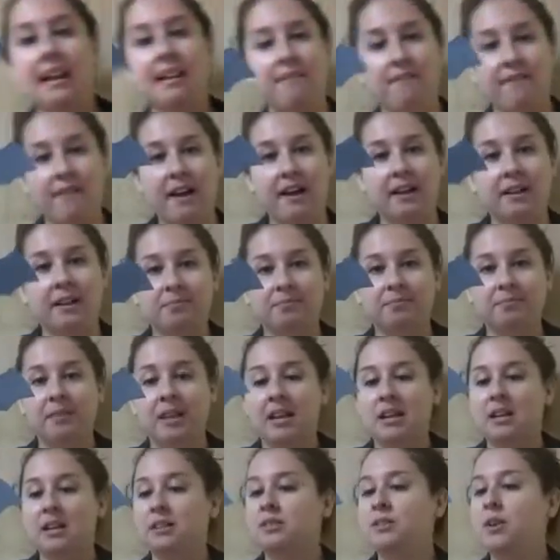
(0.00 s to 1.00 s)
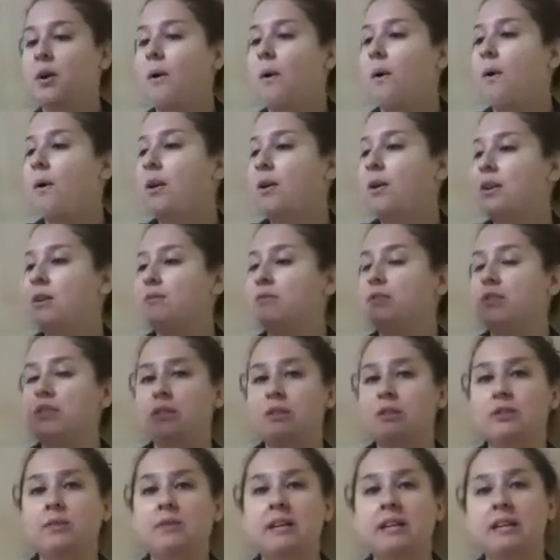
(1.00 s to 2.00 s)
it fell. So all you
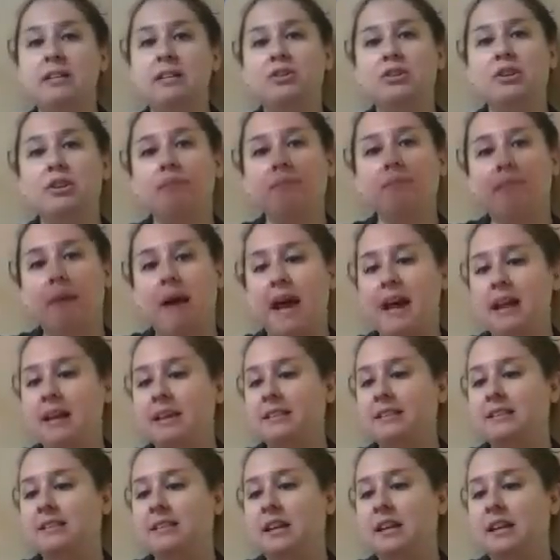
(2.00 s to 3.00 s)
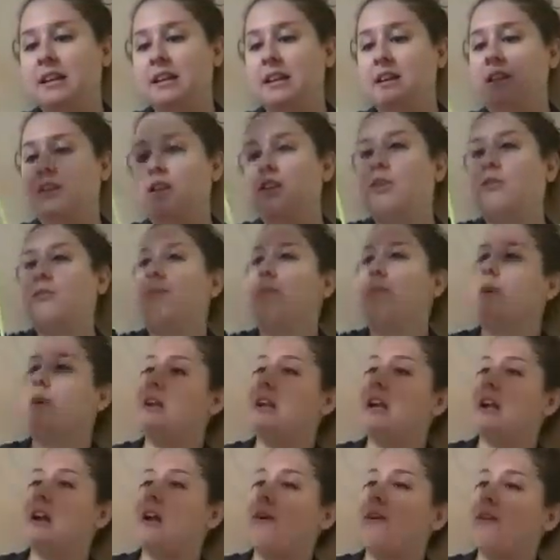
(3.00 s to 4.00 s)
do is your bat is gonna, you put
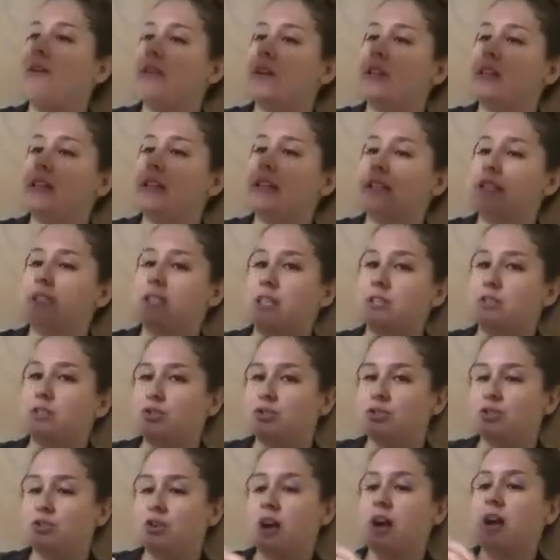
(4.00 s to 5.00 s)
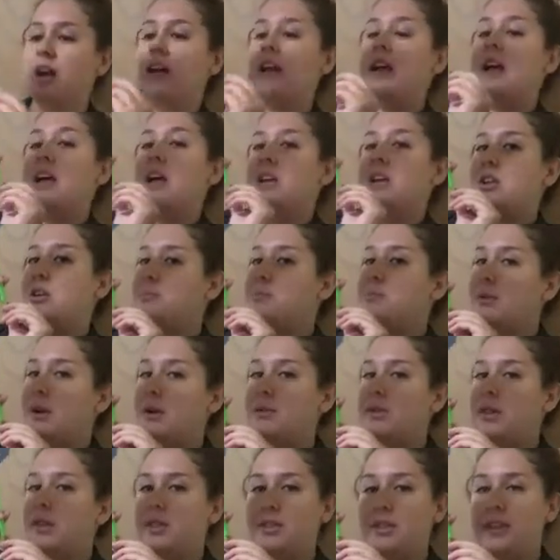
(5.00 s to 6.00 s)
it over this thin straw, you blow
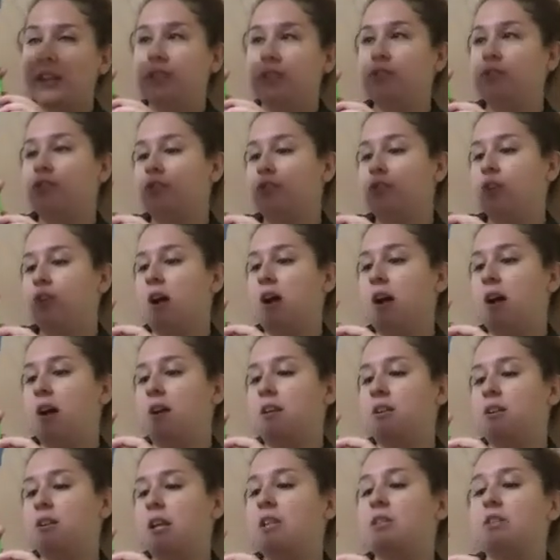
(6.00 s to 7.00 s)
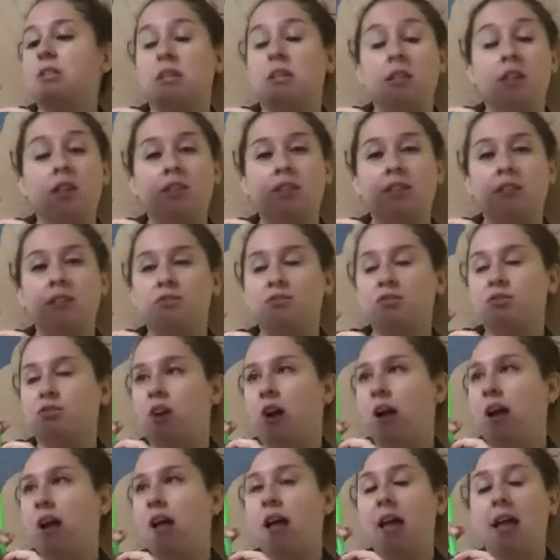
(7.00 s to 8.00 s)
the thin straw into the thin
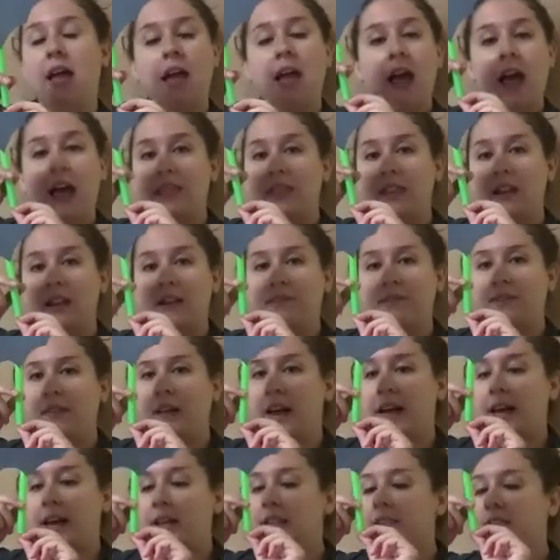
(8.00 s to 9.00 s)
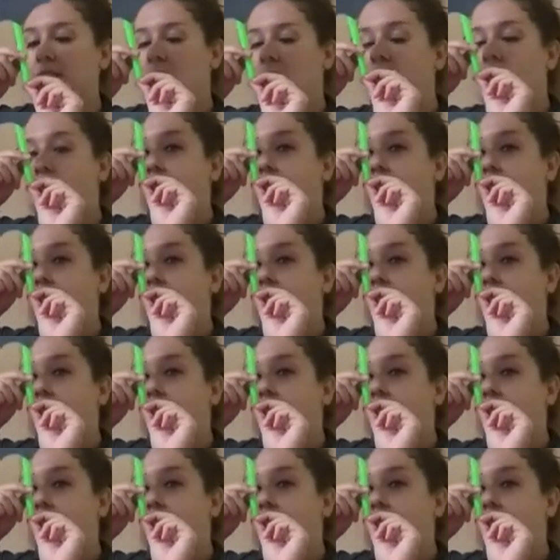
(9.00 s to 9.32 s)
straw, and then it flies.